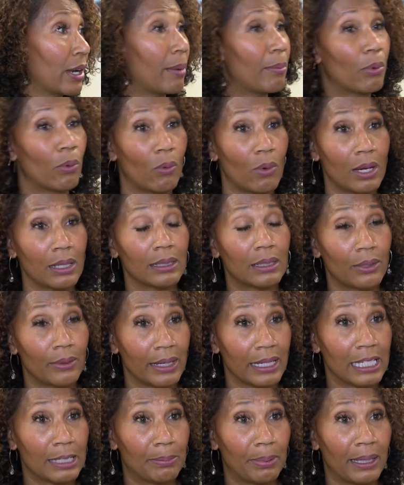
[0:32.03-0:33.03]
number one, to
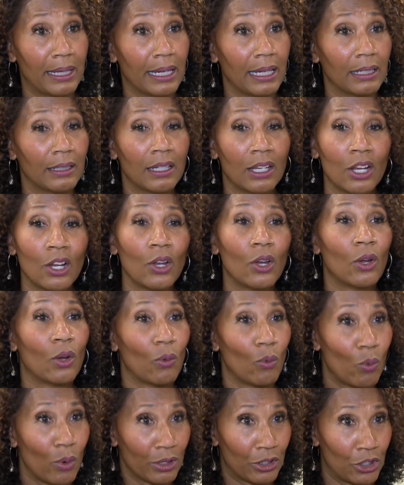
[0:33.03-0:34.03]
explain
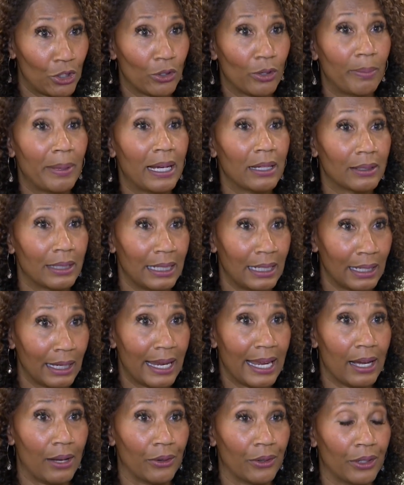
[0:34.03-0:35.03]
what you're about to
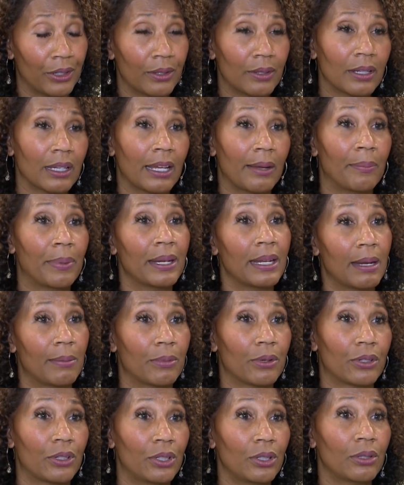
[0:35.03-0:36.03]
encounter but
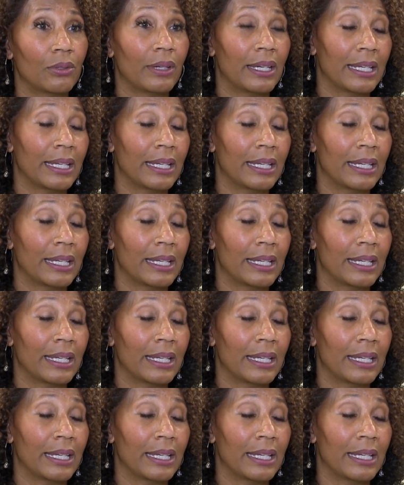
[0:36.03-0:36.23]
number two,